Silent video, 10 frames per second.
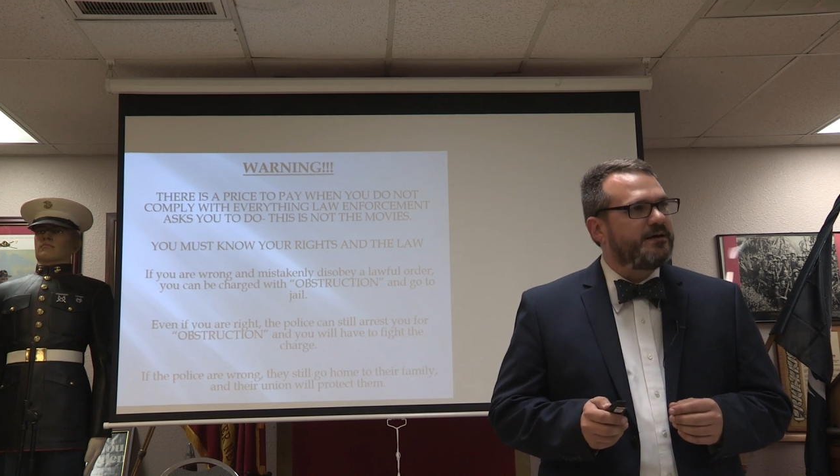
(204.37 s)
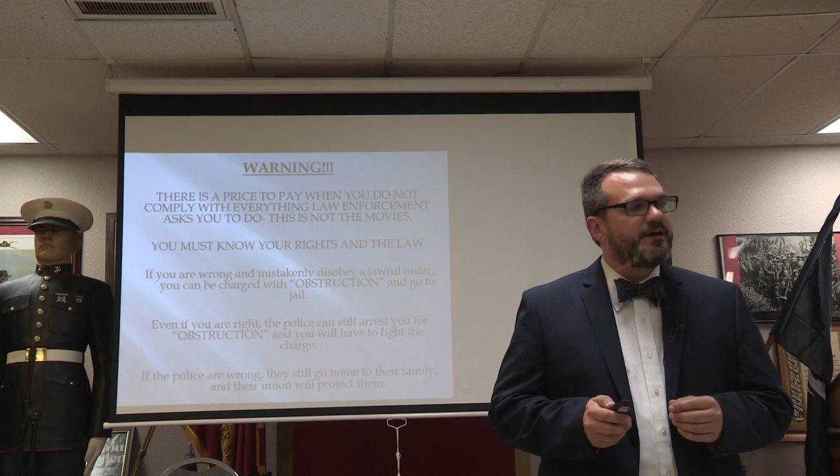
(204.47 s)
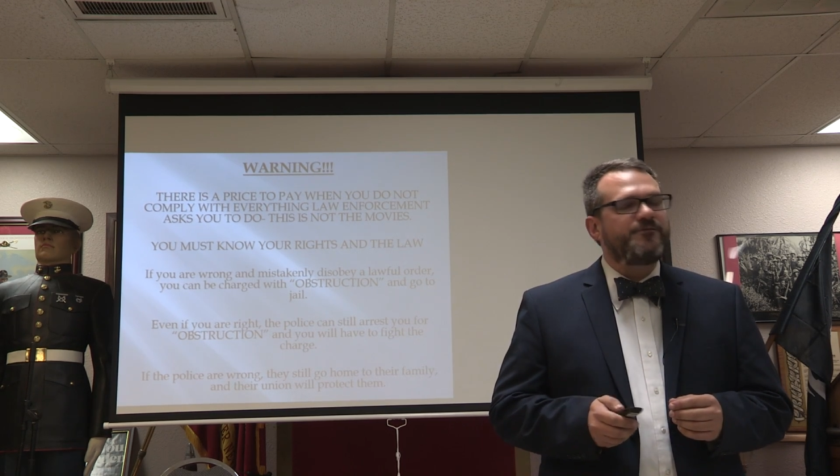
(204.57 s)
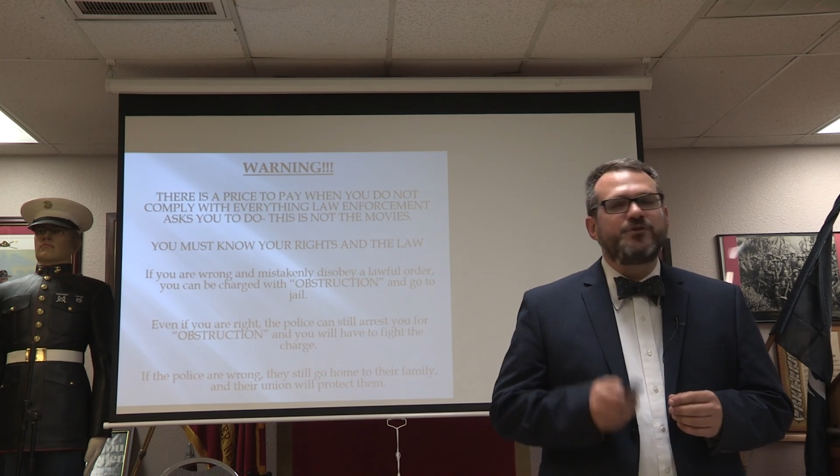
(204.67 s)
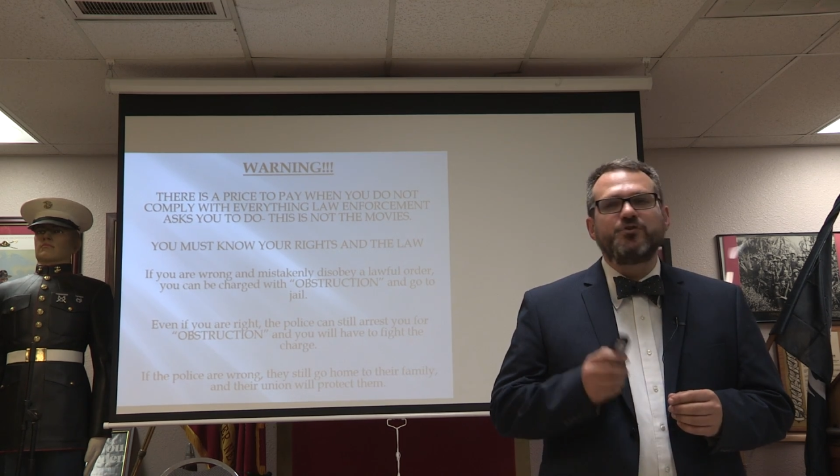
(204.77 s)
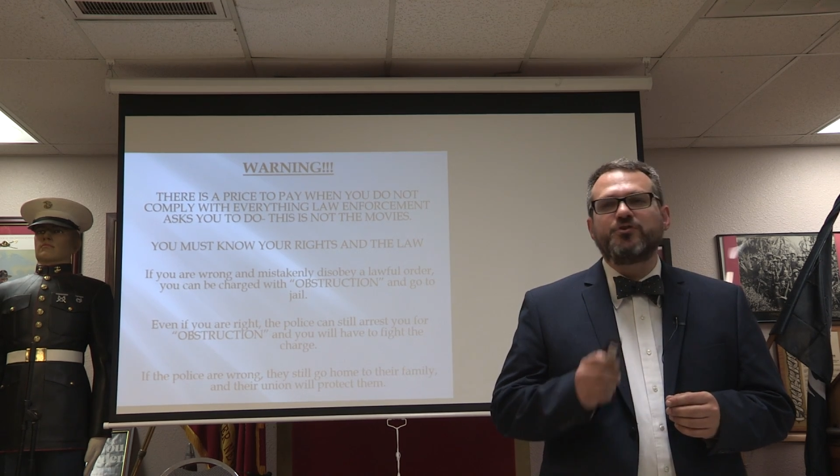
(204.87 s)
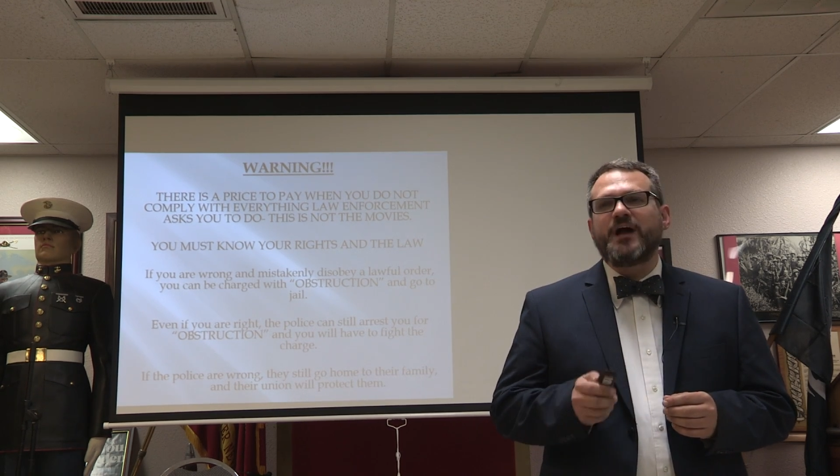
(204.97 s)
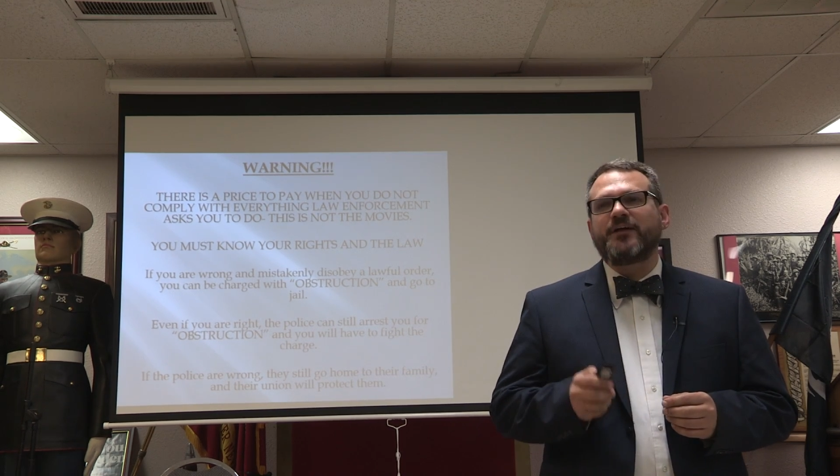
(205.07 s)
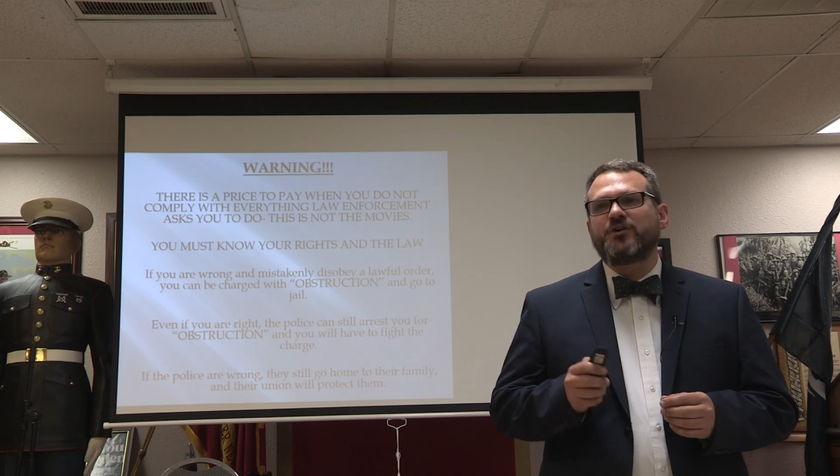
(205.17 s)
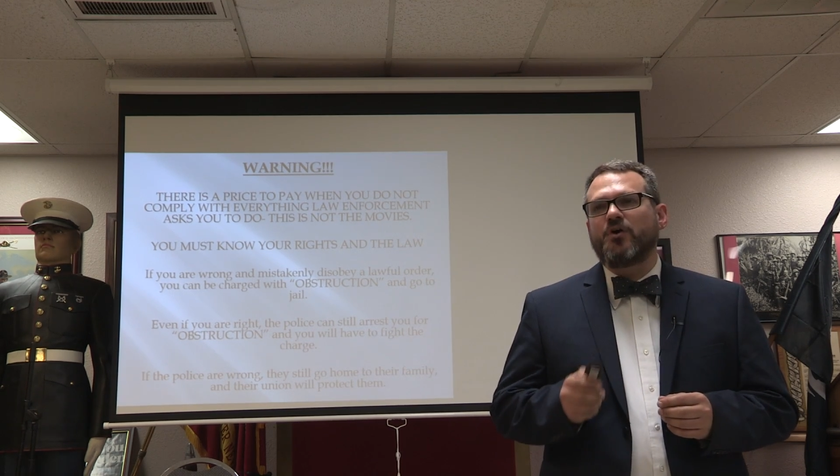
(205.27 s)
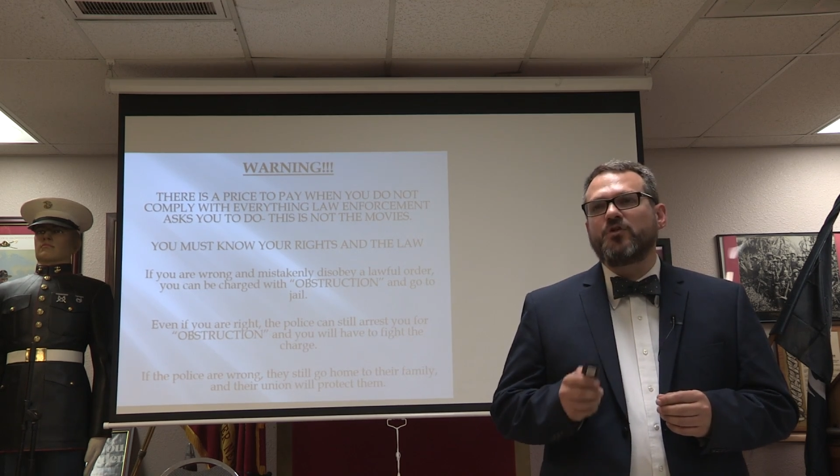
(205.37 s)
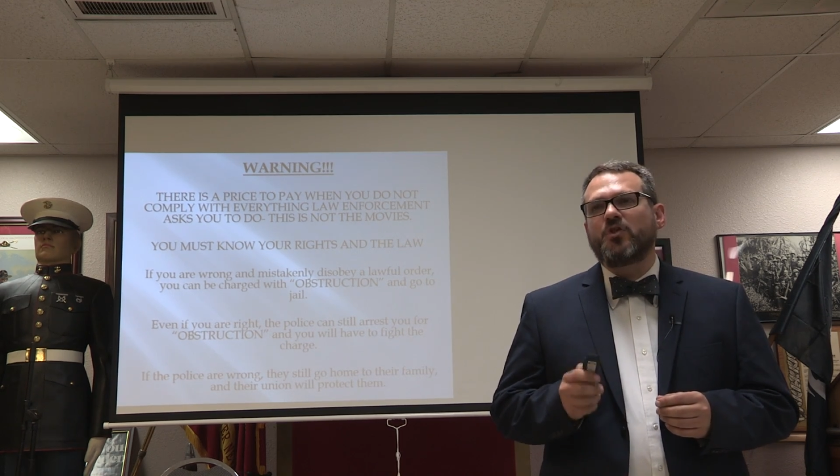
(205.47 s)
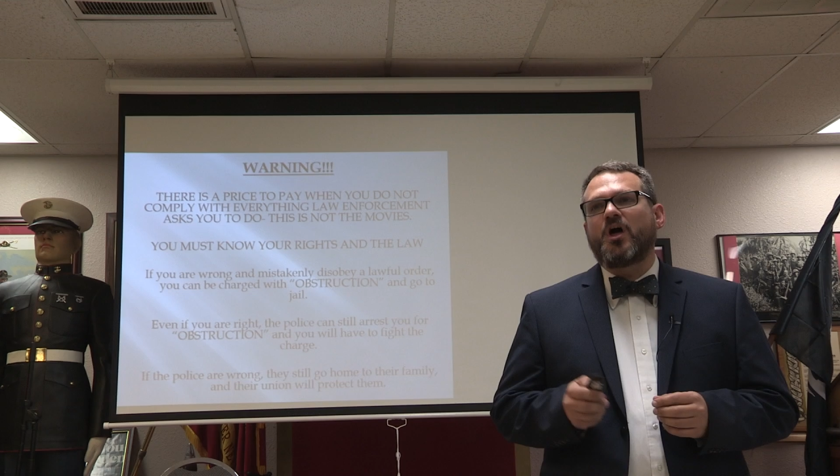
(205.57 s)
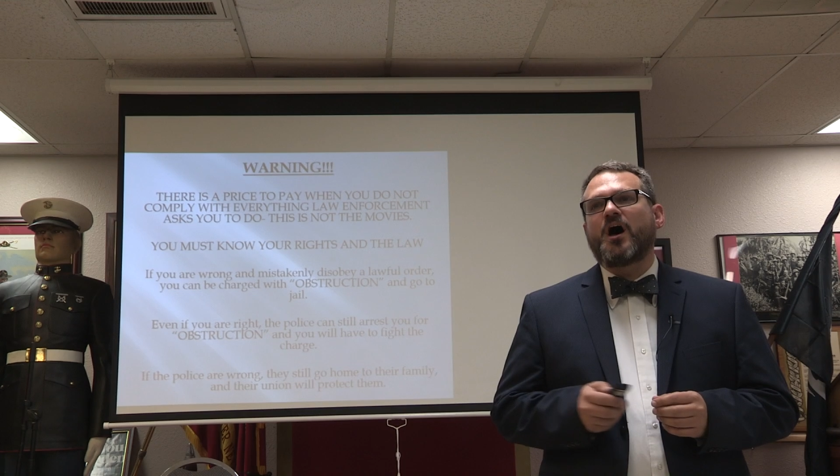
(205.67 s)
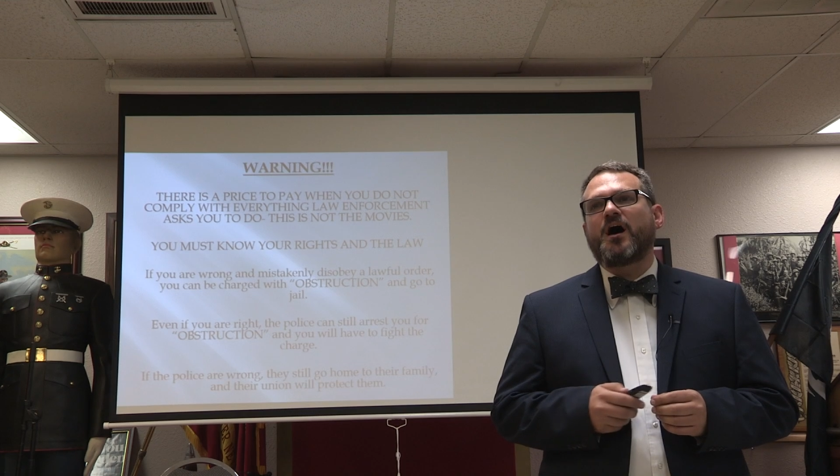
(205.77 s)
if you do not know the
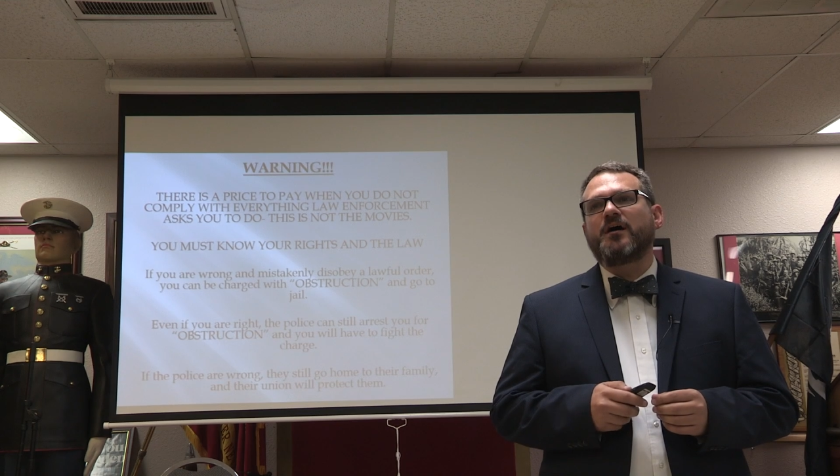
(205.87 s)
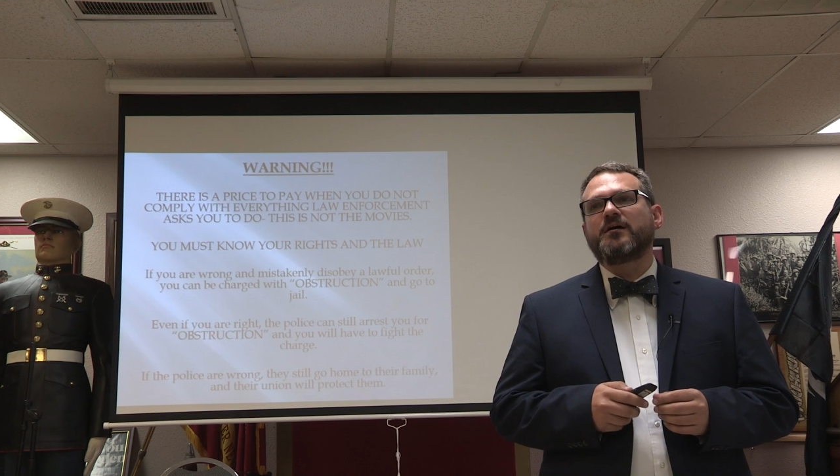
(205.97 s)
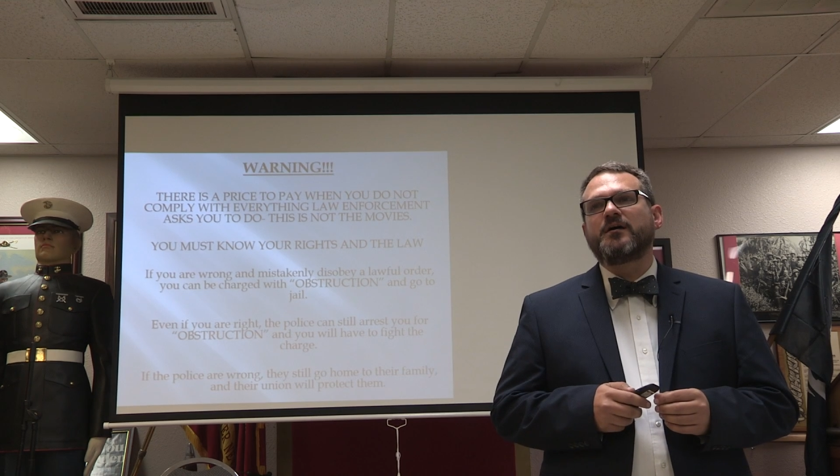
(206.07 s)
law